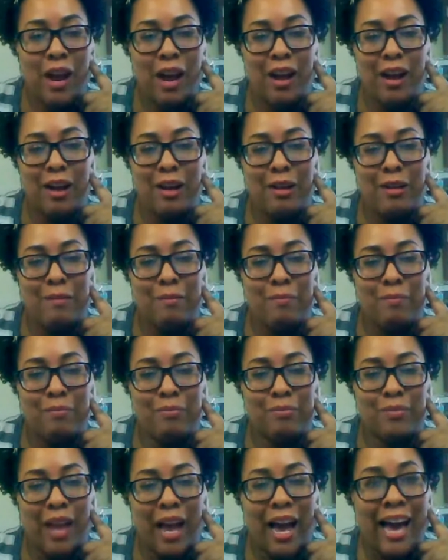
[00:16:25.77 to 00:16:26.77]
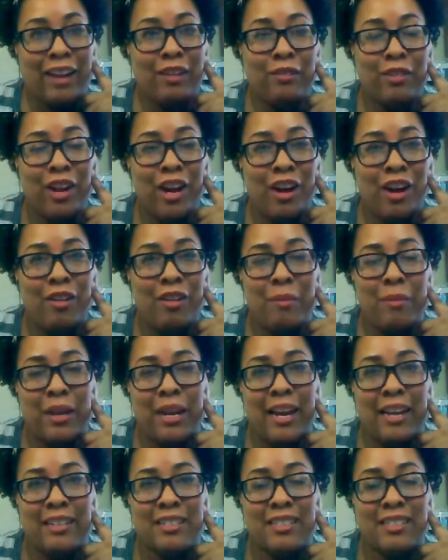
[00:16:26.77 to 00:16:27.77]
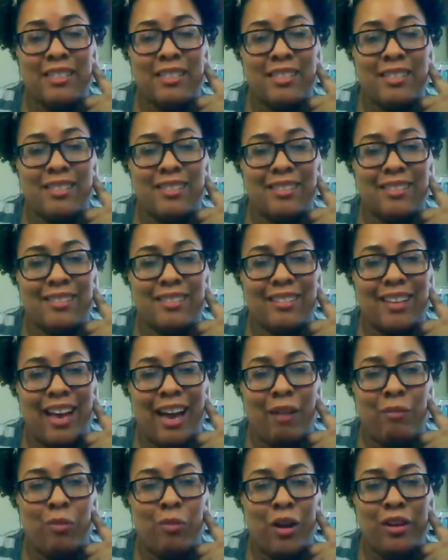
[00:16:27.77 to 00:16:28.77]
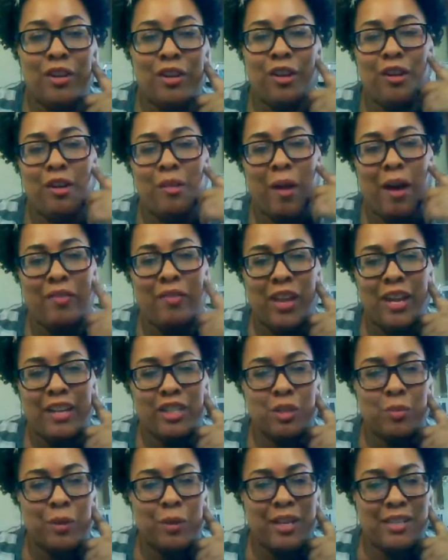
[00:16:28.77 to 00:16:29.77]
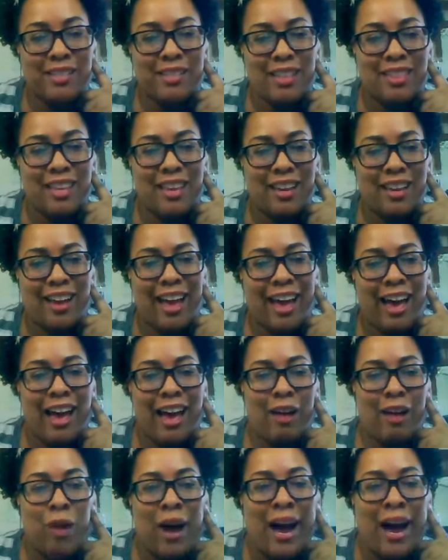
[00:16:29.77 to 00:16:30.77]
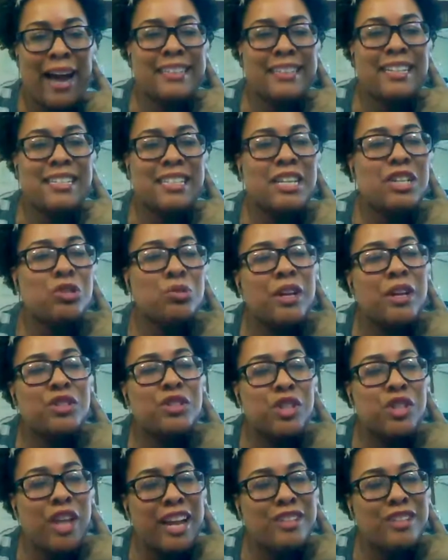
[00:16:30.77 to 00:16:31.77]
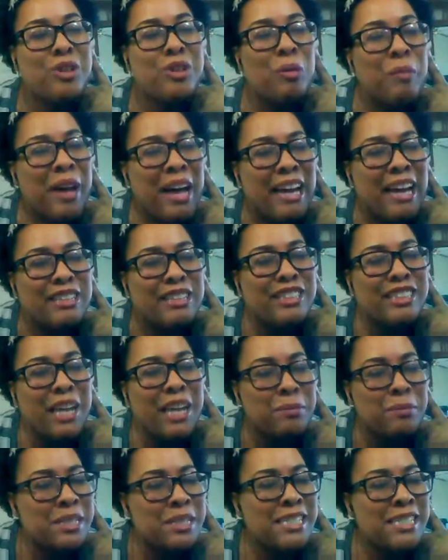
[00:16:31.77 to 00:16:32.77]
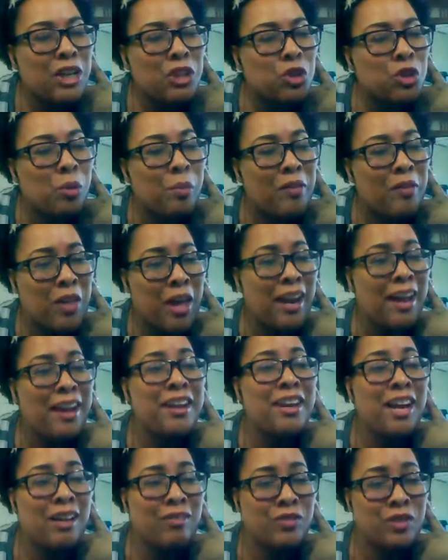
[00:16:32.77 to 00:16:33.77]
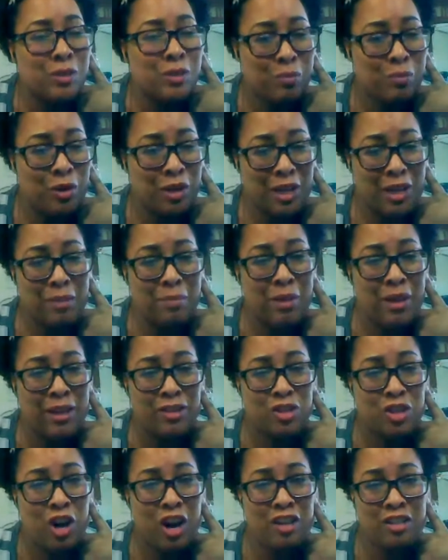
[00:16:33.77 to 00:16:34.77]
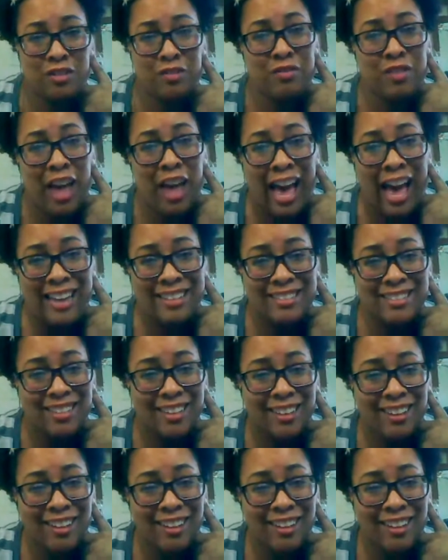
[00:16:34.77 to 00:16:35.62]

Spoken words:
I don't know. I mean, I wonder about that just because I think, why does he trust Jake so much? I'm just not sure about that. Enough to put him in charge of that.